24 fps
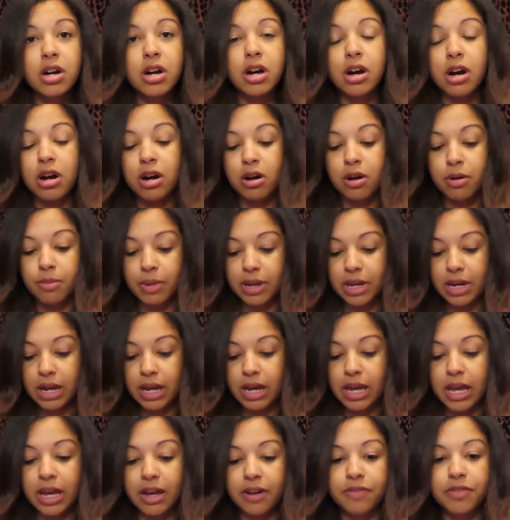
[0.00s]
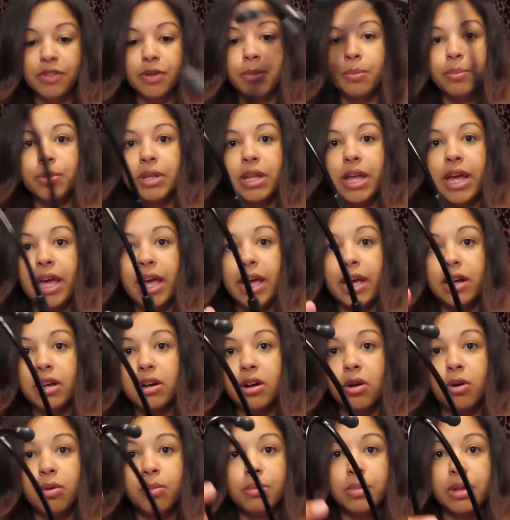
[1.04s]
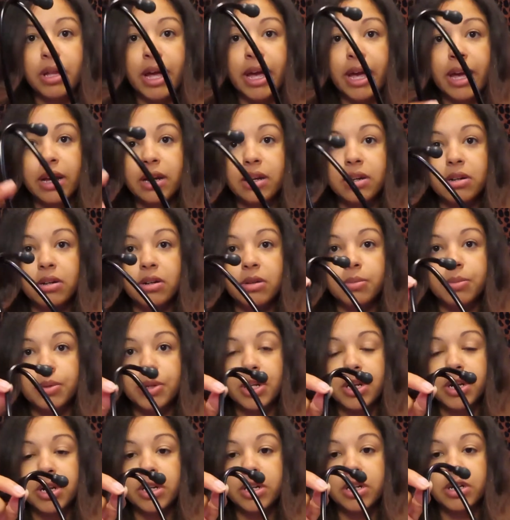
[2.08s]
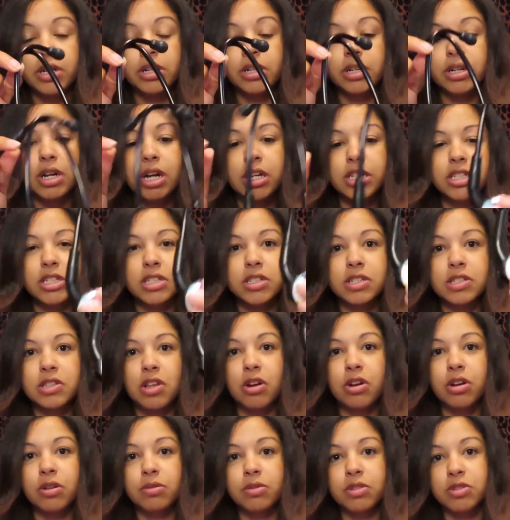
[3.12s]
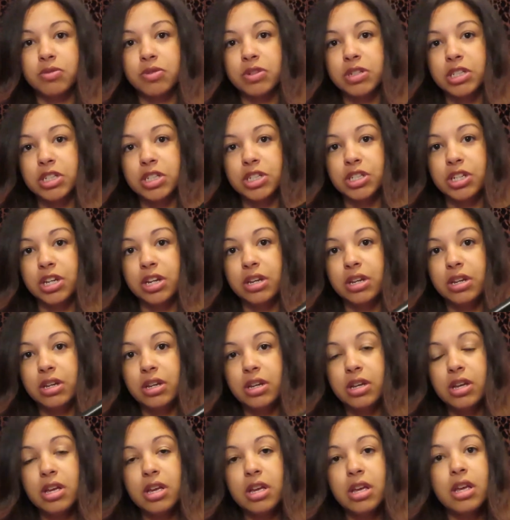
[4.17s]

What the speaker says: And I have the black on black up here. I just thought it was really chic.